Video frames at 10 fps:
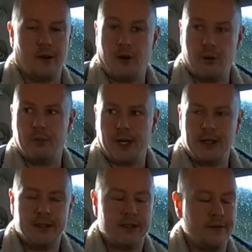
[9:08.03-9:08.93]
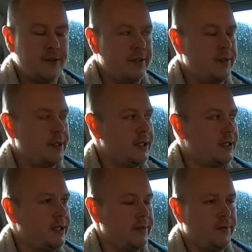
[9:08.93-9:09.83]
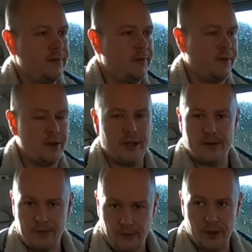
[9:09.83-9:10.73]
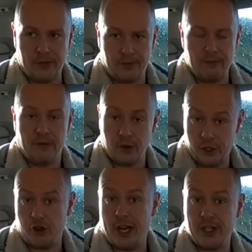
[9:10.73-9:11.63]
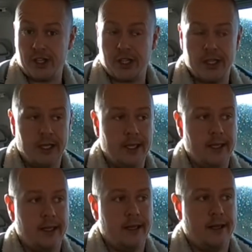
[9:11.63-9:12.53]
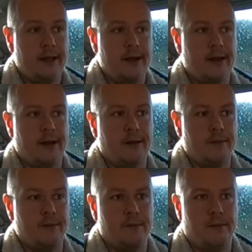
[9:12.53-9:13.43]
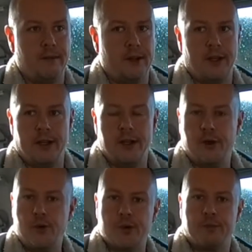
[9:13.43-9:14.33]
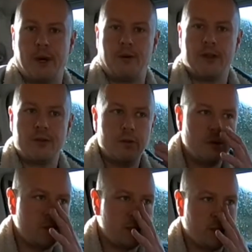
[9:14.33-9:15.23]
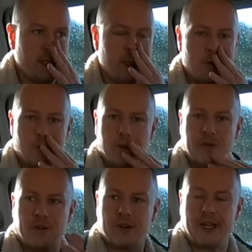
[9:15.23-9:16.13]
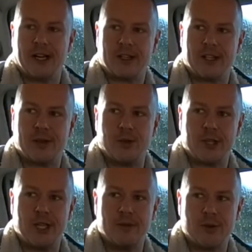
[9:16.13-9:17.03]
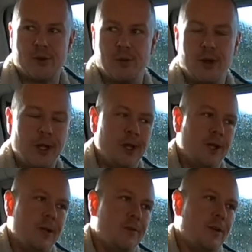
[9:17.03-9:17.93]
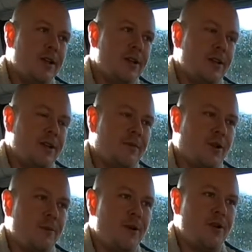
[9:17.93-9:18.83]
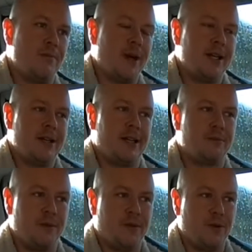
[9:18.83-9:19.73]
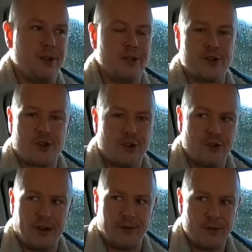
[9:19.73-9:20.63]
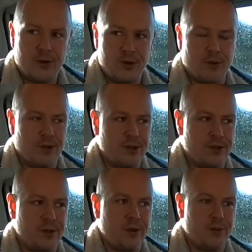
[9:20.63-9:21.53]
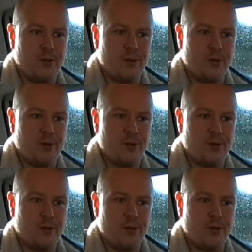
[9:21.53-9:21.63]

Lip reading: or lumber, if you like, fully dressed, and they're using power tools, you know, they've got access to a table saw. But when you've got to bear in mind, like before the Industrial Revolution, there was